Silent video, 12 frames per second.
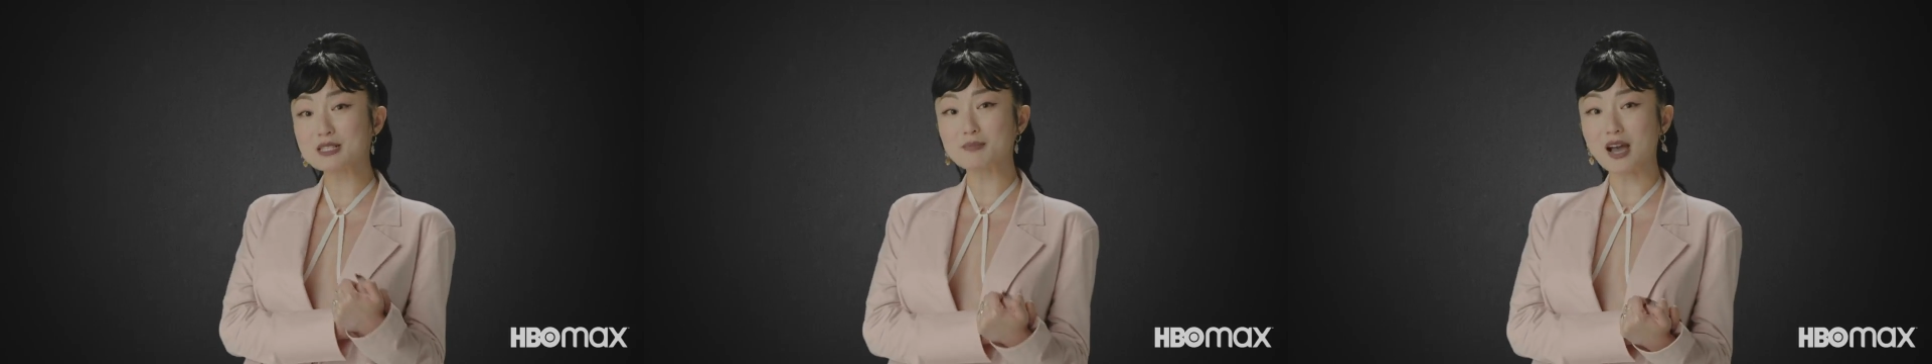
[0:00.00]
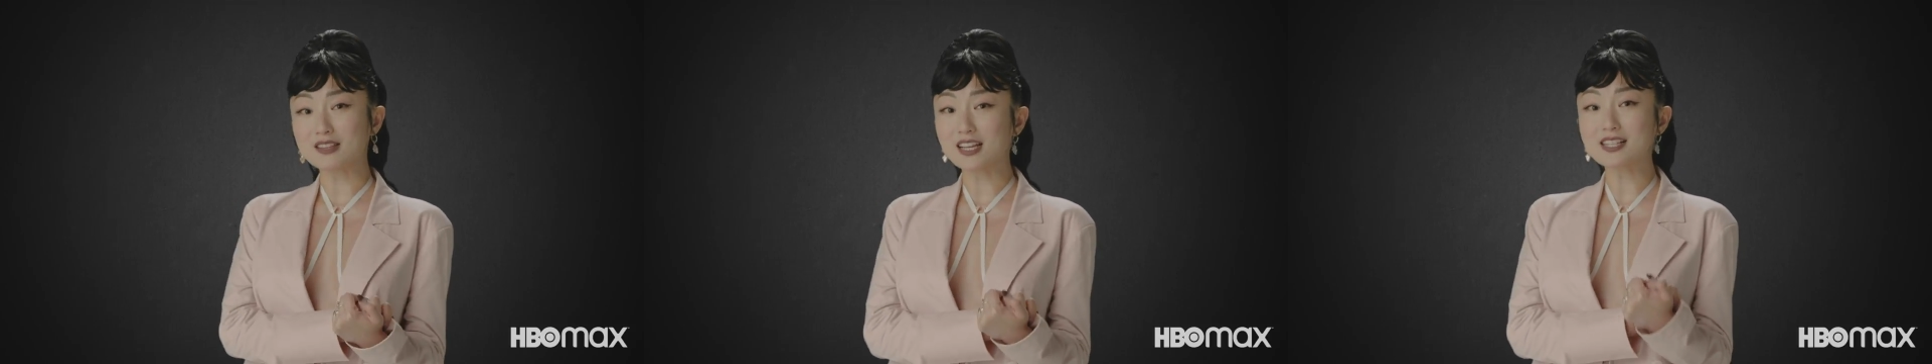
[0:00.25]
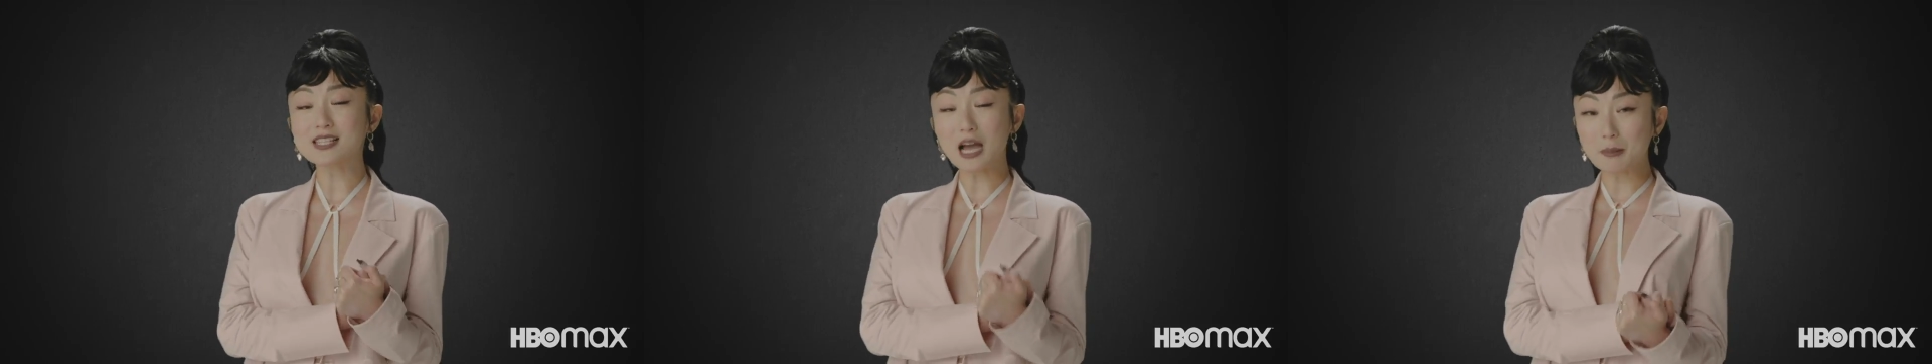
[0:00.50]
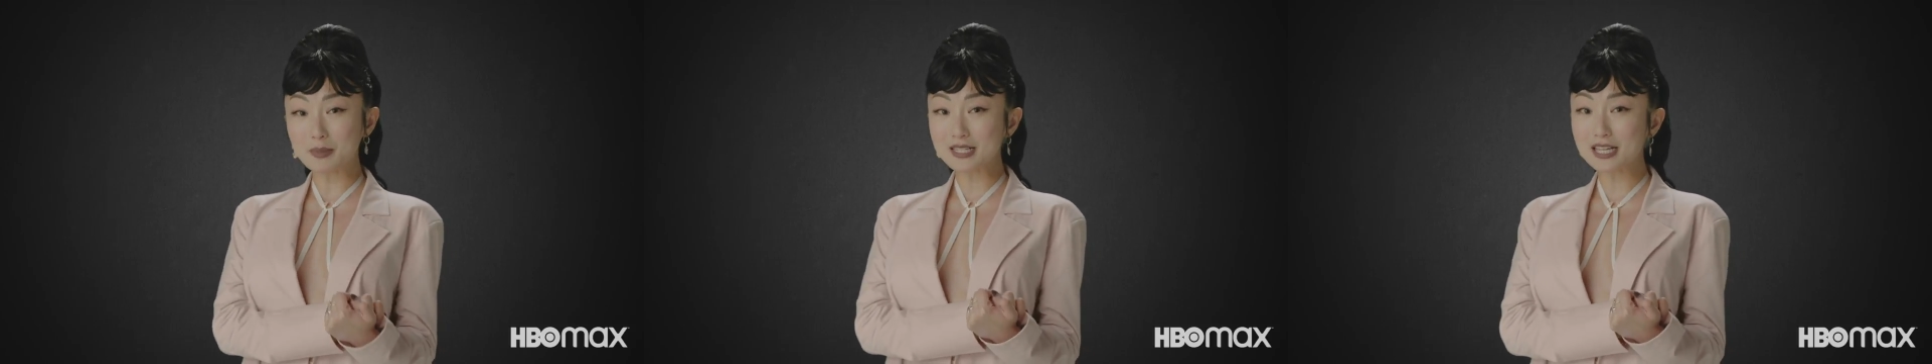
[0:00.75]
spotlights
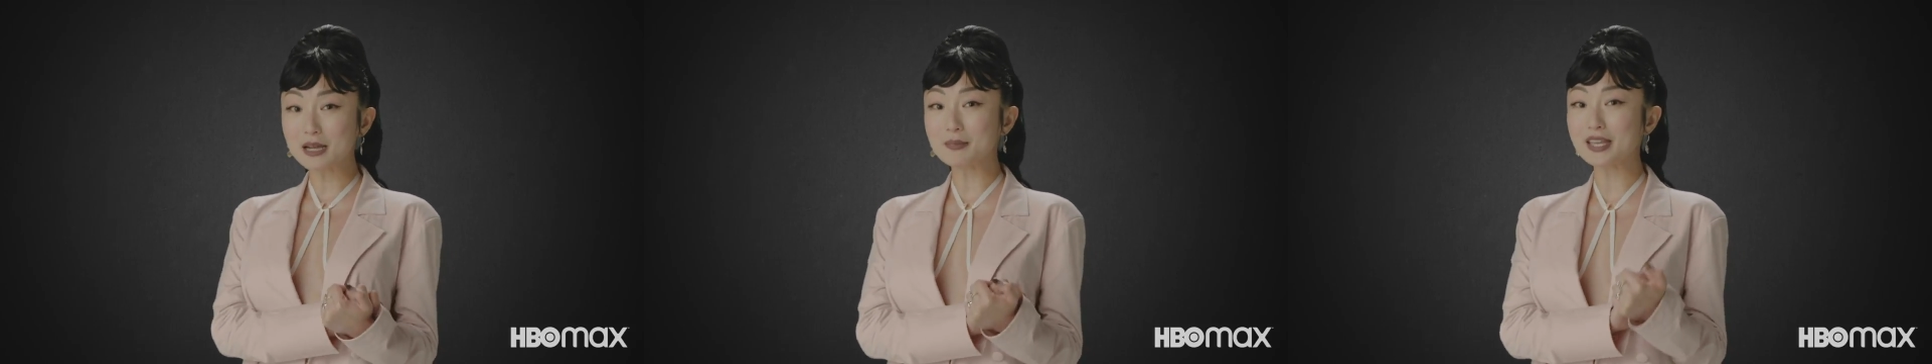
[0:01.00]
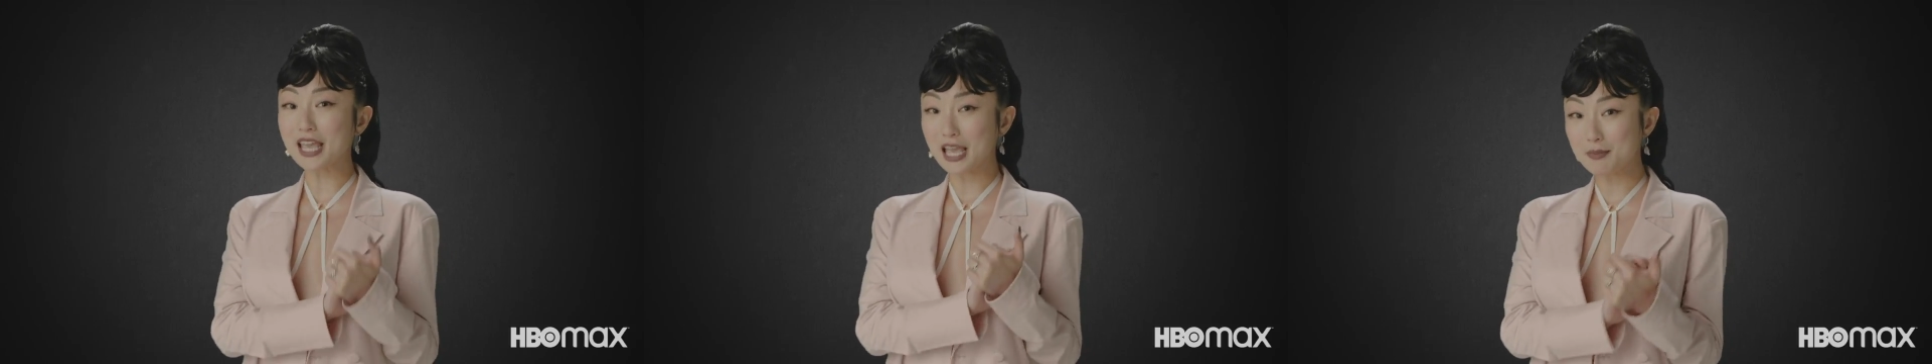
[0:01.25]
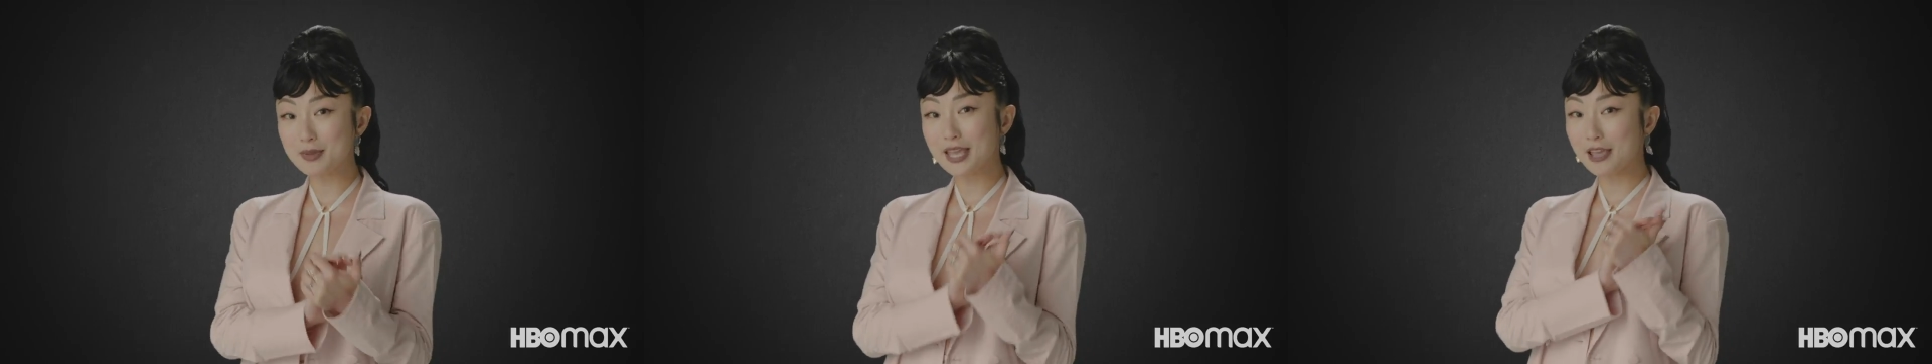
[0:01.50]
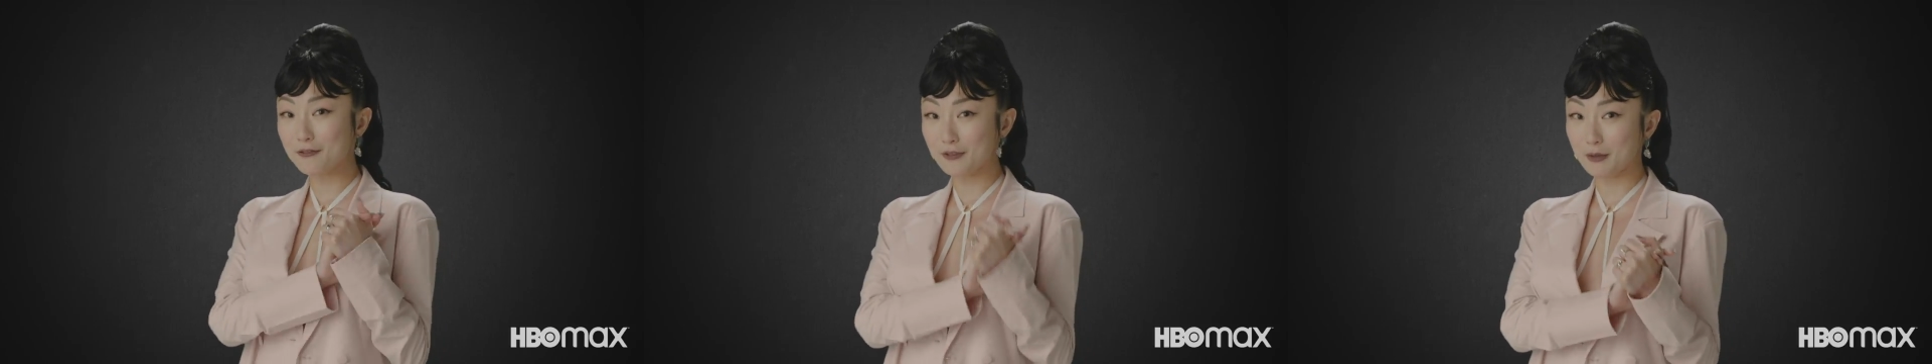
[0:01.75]
up and coming
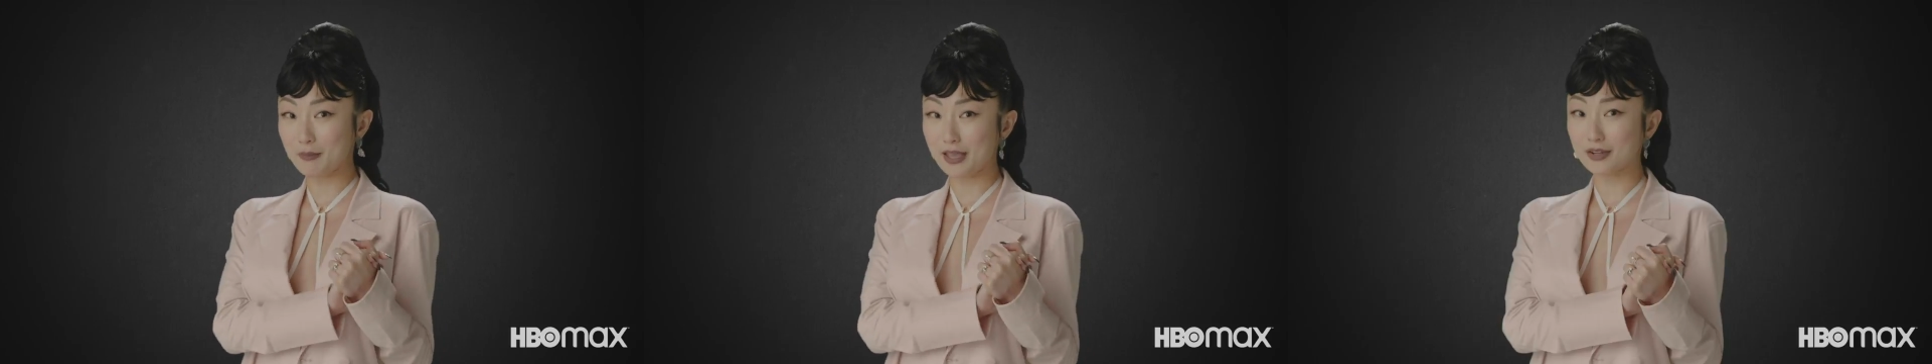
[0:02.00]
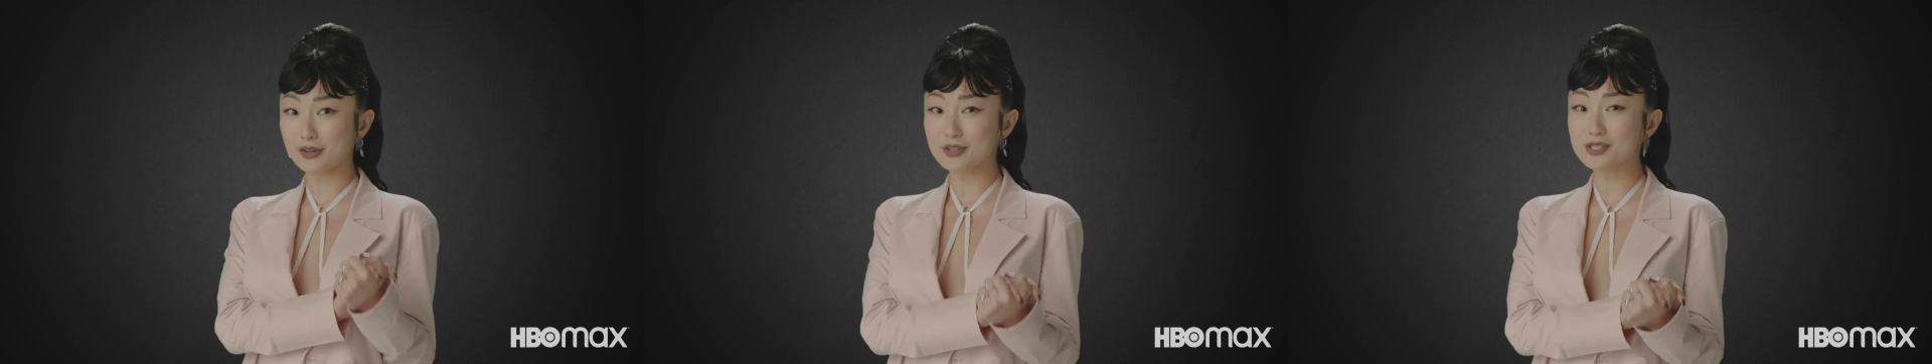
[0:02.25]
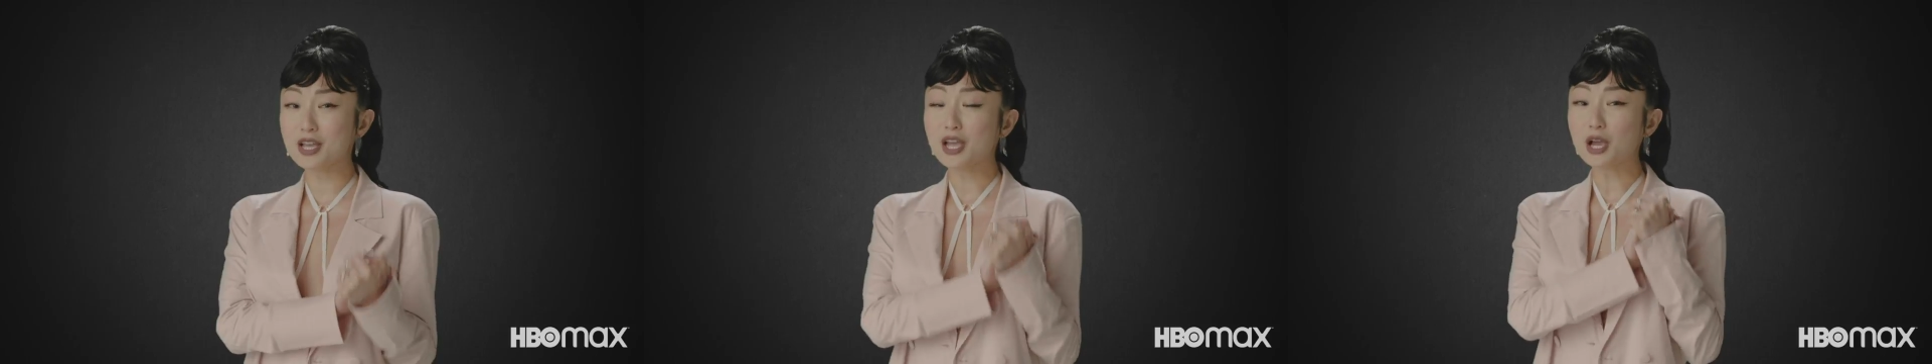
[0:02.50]
APA filmmakers,